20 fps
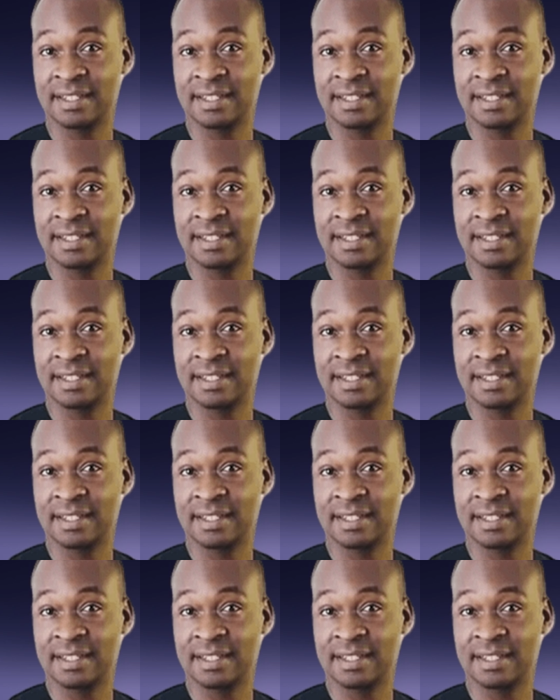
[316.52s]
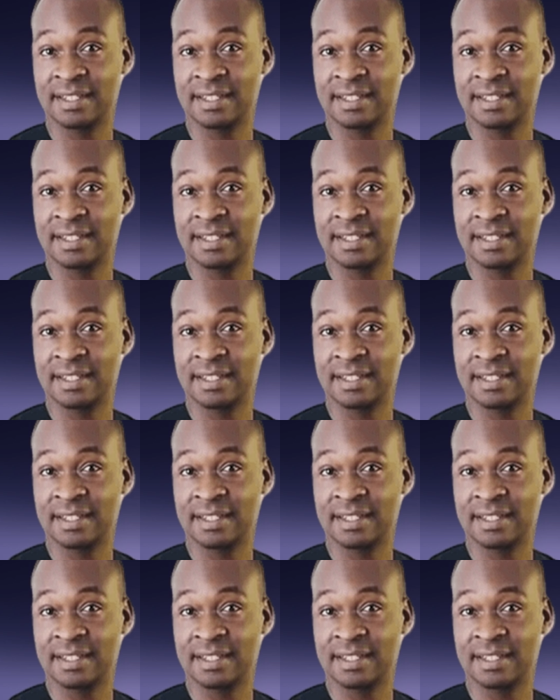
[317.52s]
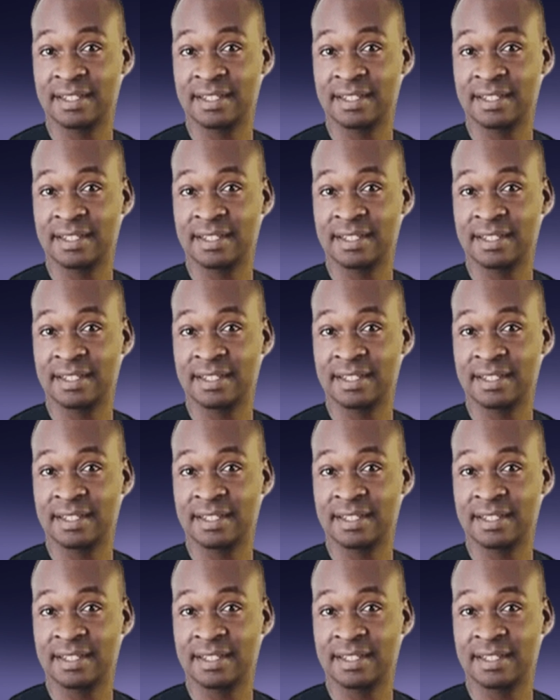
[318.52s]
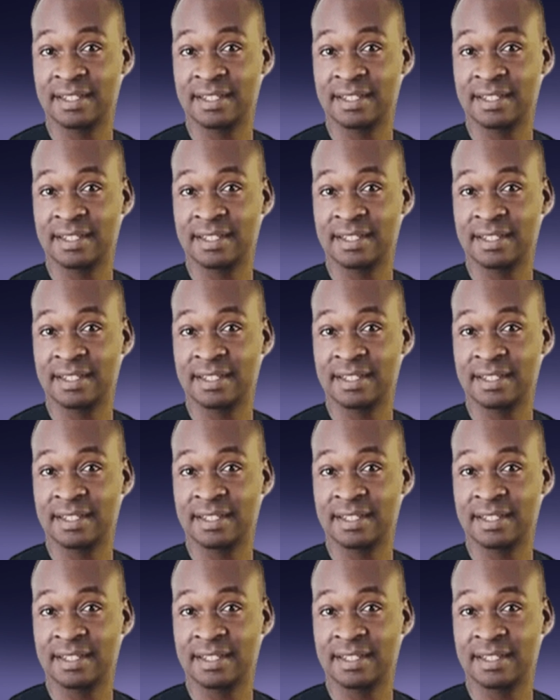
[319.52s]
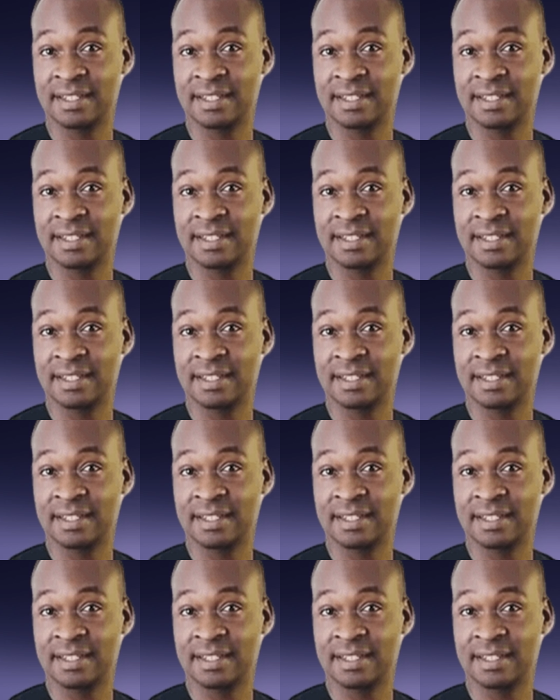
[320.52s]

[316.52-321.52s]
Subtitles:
[no speech]